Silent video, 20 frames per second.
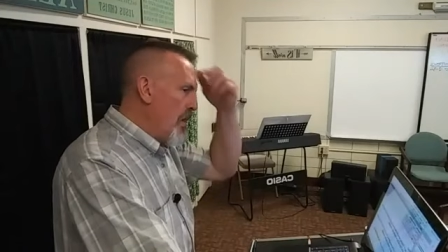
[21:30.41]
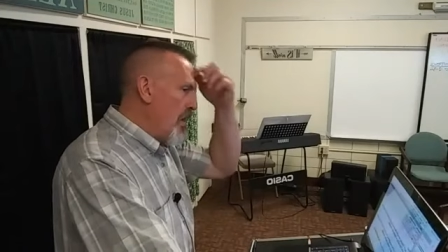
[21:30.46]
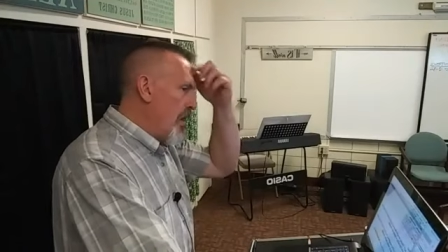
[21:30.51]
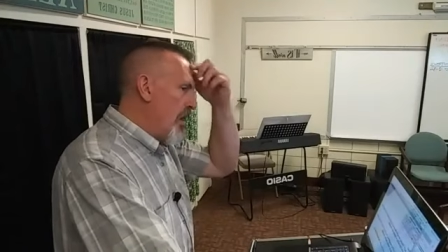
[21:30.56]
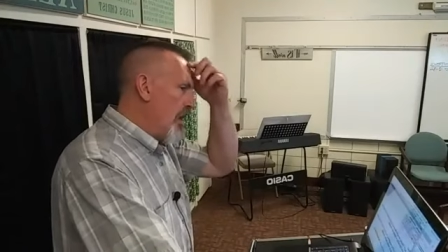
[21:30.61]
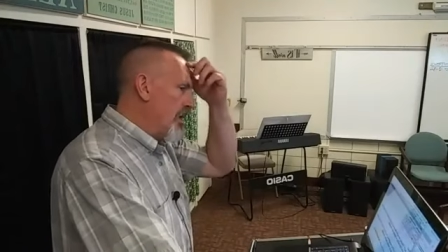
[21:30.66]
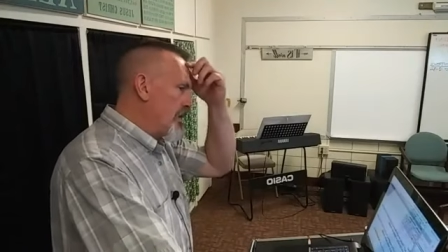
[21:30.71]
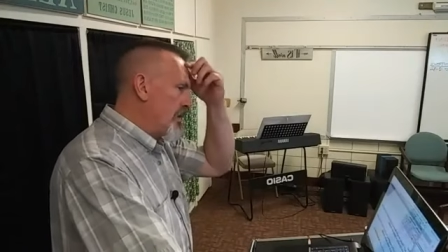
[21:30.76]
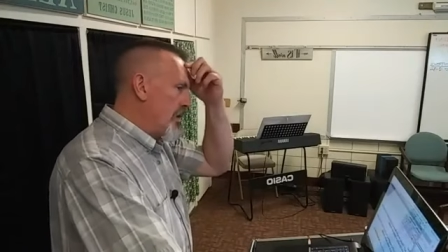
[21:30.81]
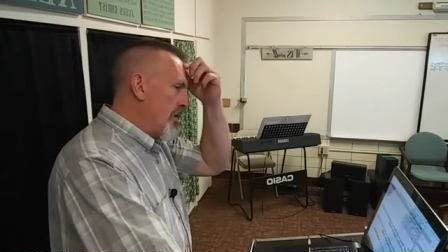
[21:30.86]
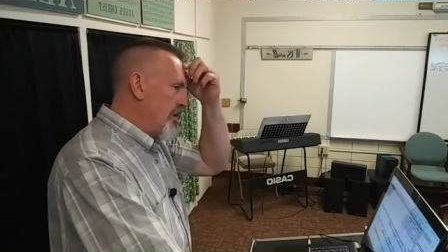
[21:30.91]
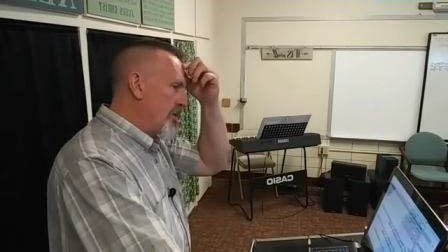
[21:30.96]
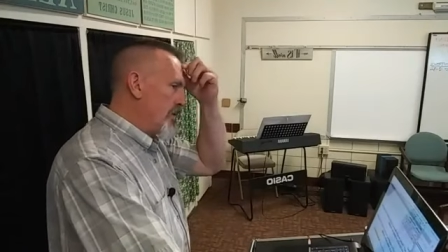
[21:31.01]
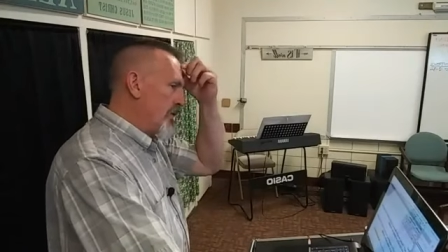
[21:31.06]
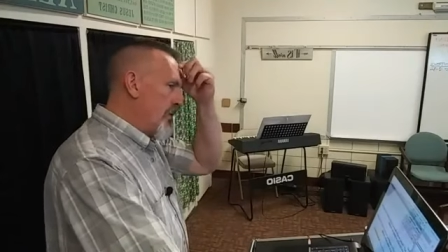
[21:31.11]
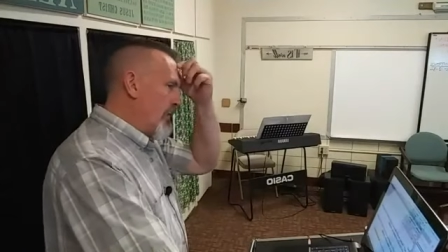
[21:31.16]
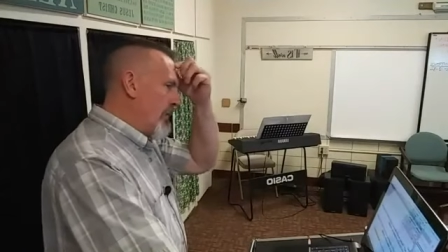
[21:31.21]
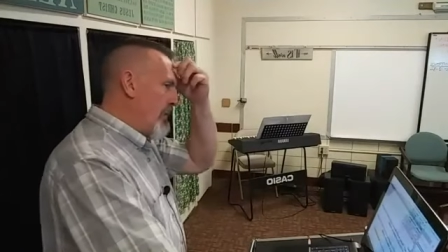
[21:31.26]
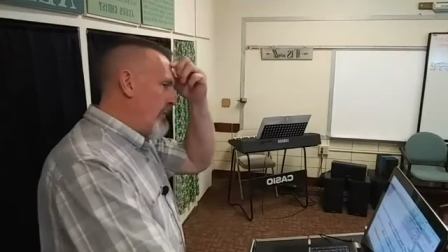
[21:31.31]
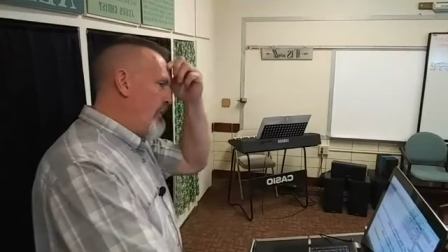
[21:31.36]

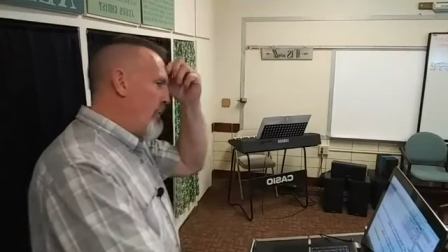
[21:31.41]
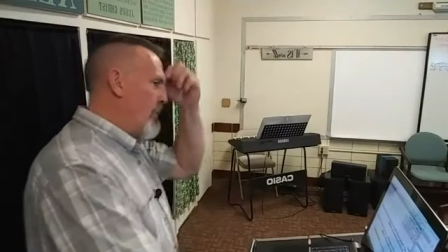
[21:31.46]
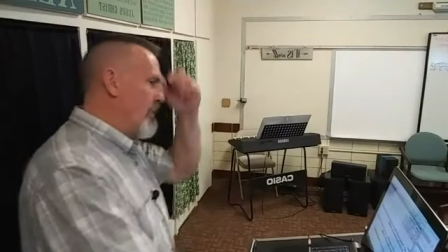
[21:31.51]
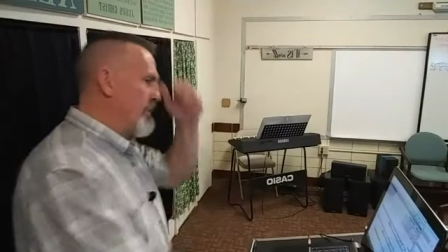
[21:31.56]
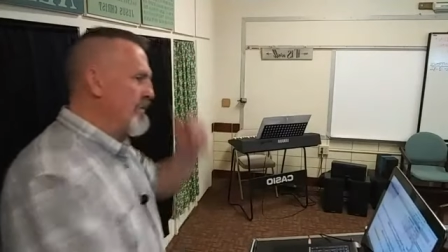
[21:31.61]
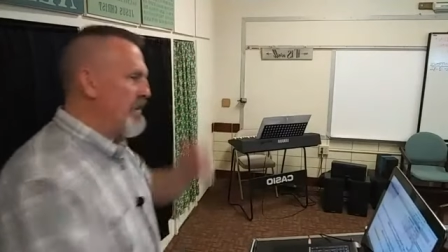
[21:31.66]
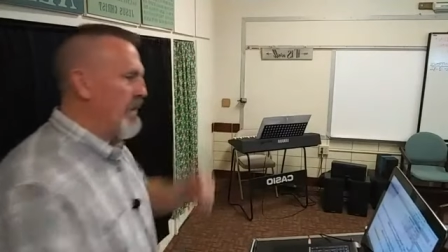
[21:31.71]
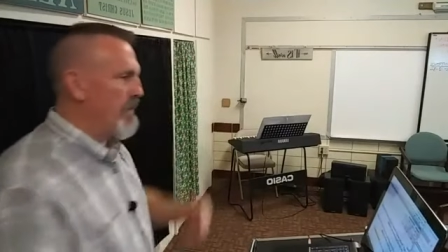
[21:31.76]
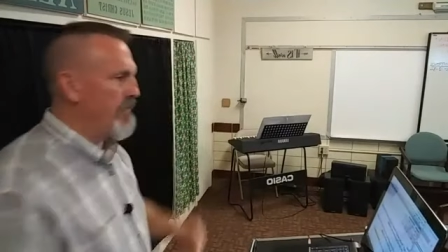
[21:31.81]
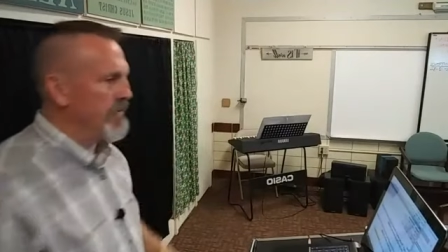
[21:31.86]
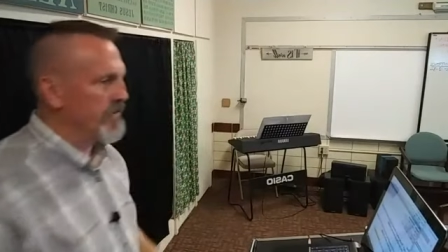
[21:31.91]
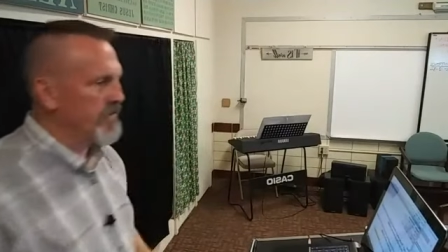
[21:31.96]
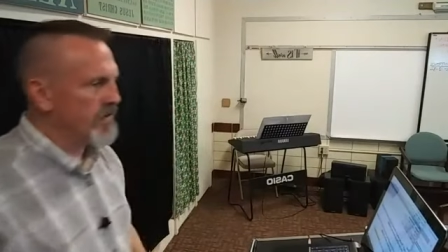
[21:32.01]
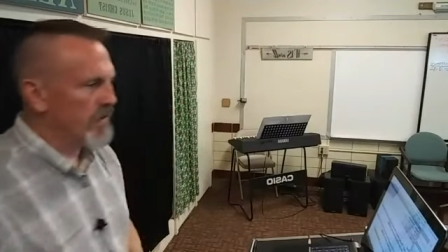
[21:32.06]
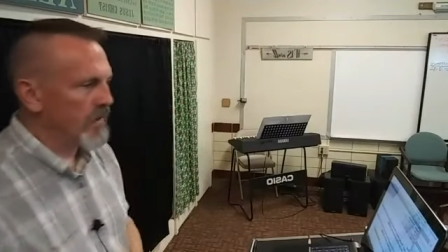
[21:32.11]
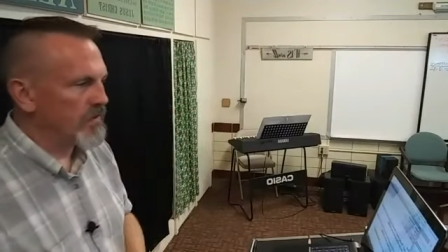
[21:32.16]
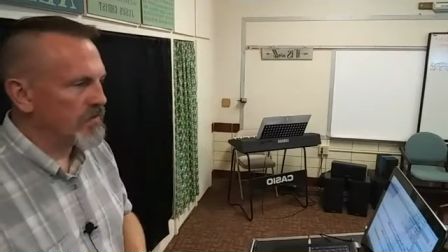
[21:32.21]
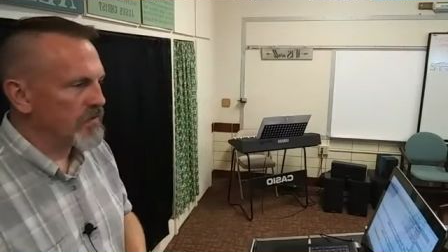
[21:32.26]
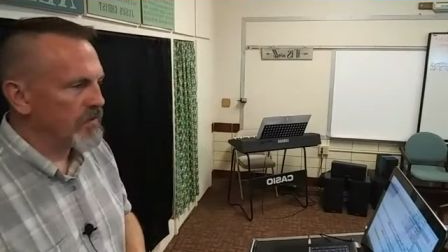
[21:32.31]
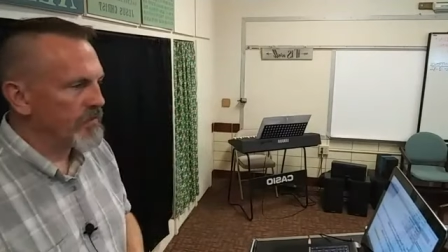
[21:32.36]
Exodus 34:7
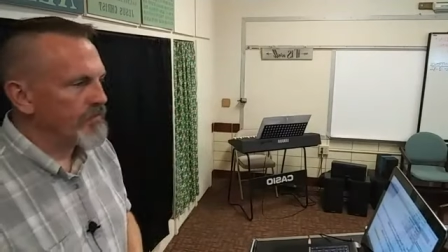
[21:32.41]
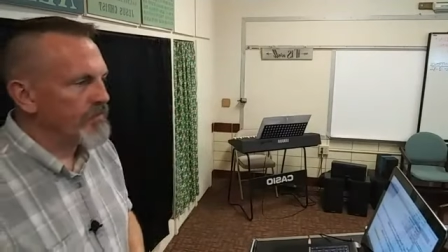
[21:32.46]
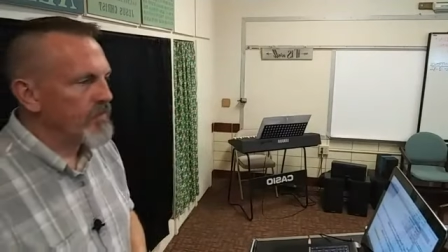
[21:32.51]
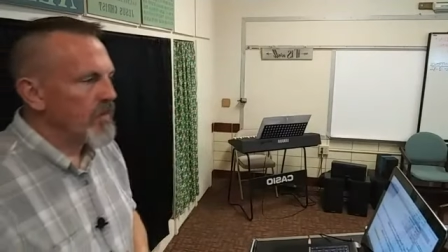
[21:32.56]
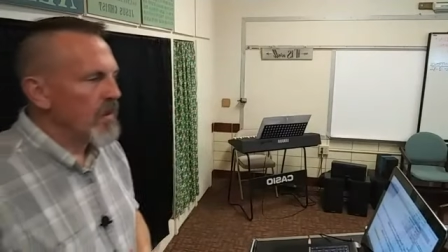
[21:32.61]
says,